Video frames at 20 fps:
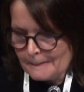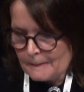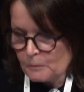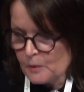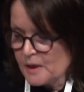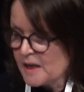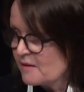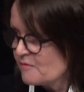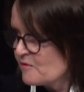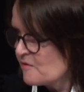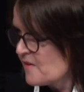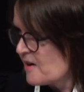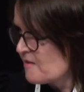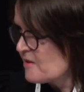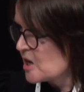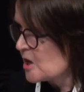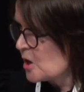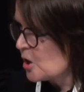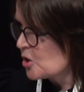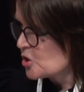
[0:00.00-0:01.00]
We had a
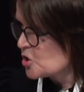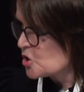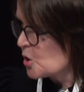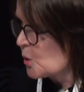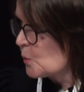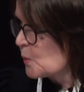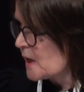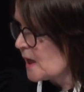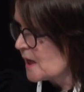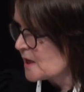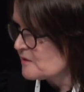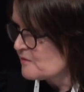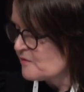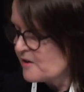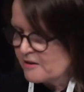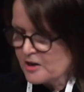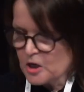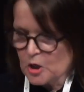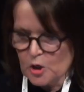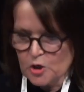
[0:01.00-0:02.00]
very large
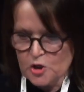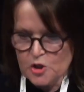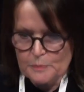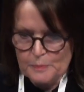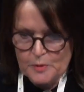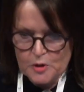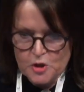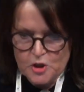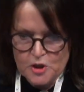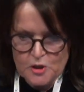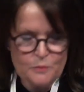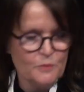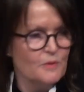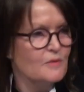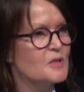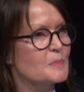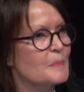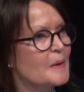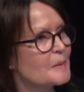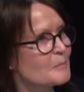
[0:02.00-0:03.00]
budget, we've
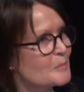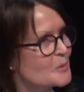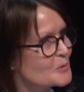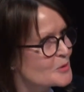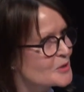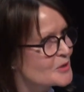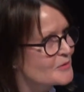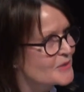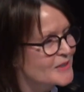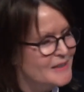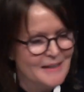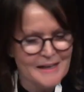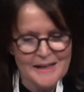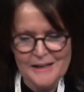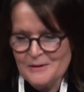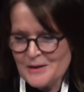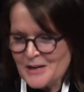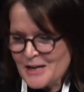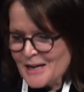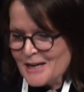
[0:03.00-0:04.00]
spent most of it
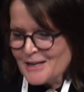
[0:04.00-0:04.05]
now,